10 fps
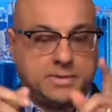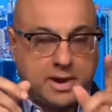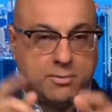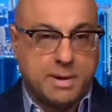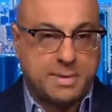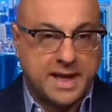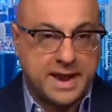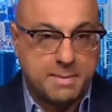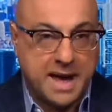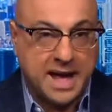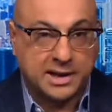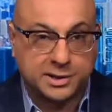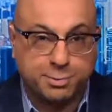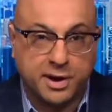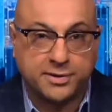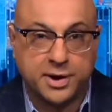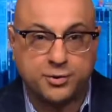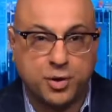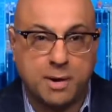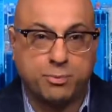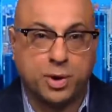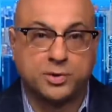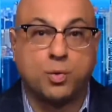Okay, remember that name, Alice. President Trump was